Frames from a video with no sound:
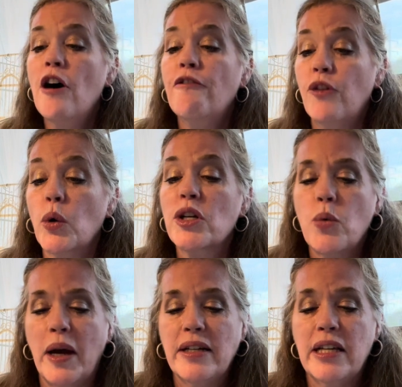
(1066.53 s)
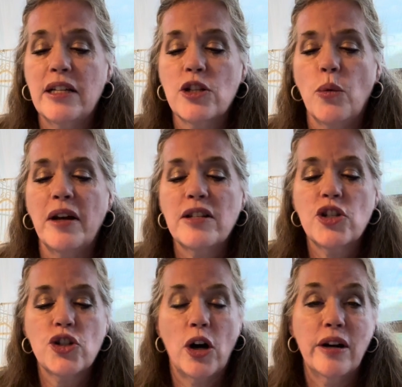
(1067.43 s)
4/20. So I
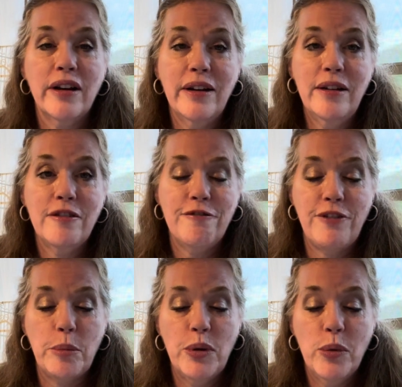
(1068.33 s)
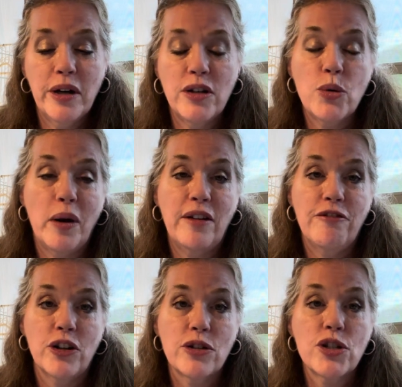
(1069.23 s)
started it February
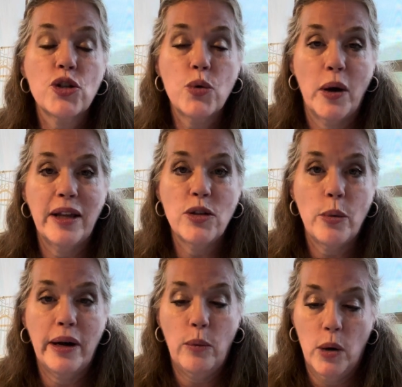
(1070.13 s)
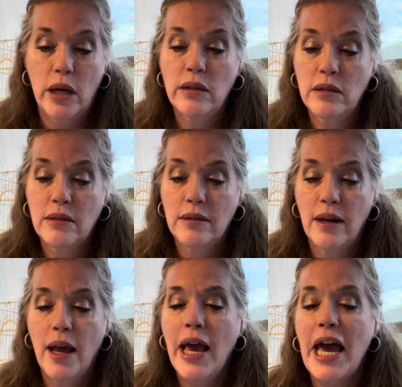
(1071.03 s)
21st, 2021,
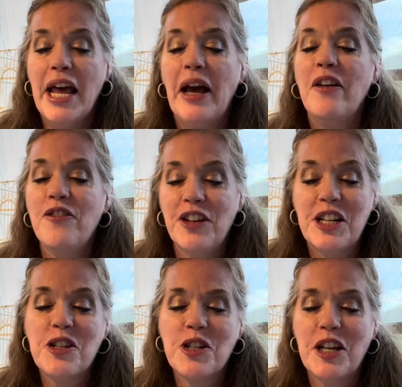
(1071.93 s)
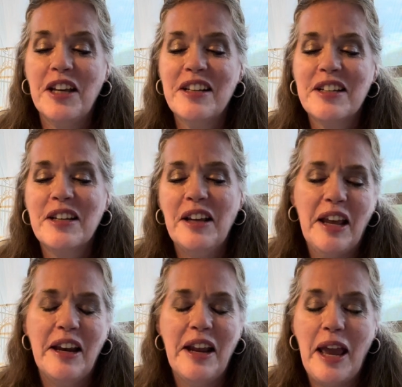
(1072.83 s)
and I finished it
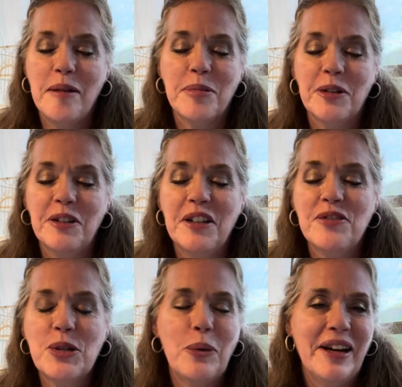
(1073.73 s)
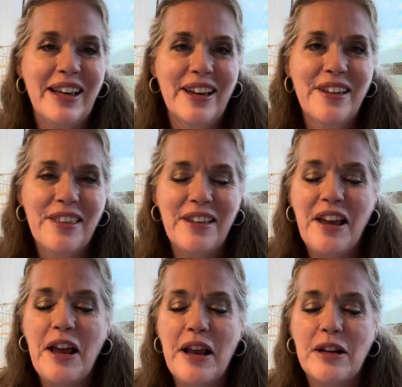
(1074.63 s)
in April of 20th,
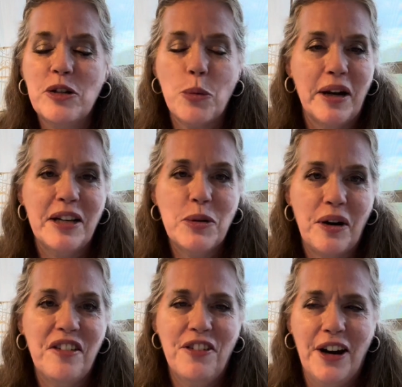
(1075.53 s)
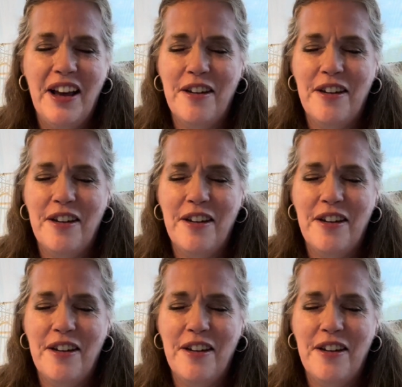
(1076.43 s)
2025.